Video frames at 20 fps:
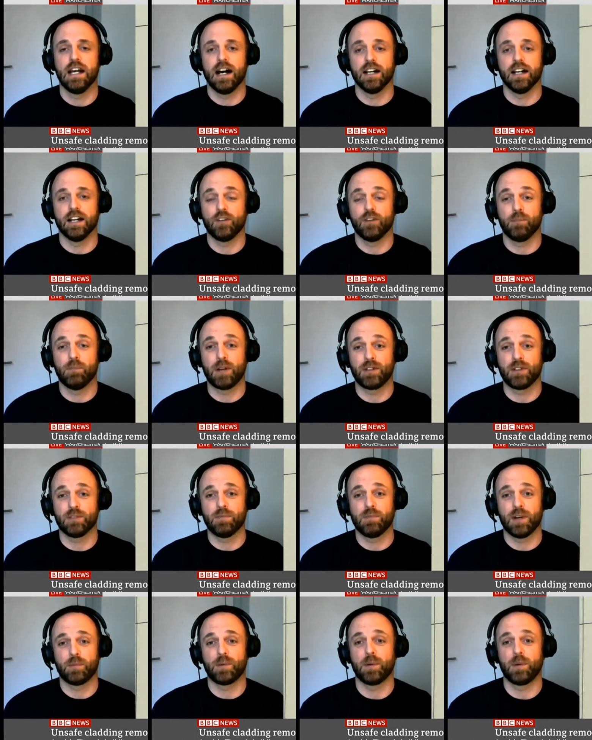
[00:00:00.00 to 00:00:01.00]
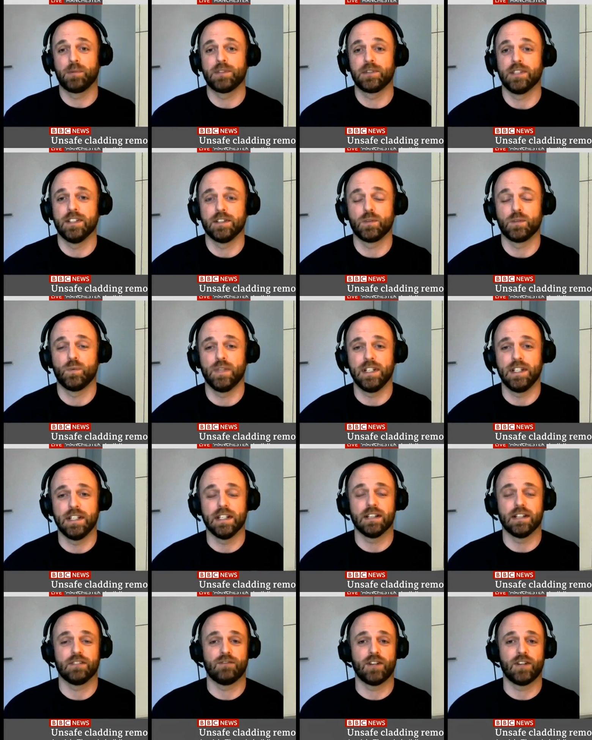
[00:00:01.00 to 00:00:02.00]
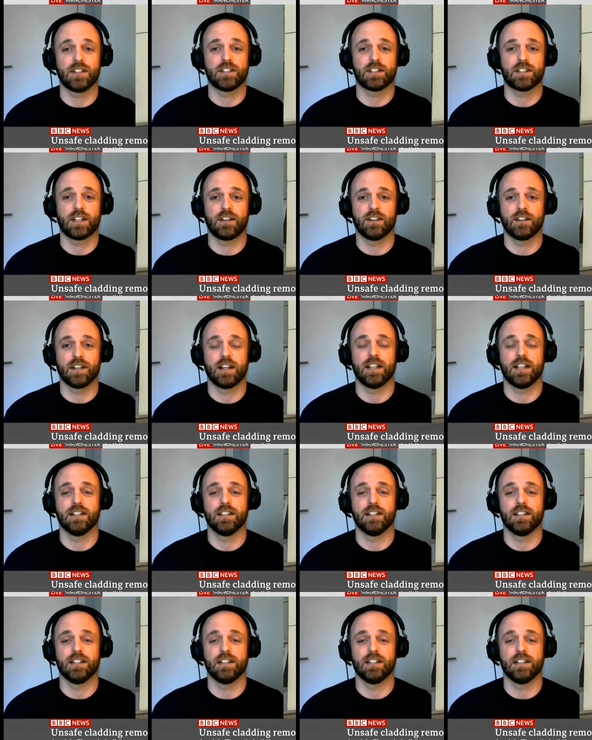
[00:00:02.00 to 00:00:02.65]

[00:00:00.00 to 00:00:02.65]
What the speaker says: And for both of my properties, we registered our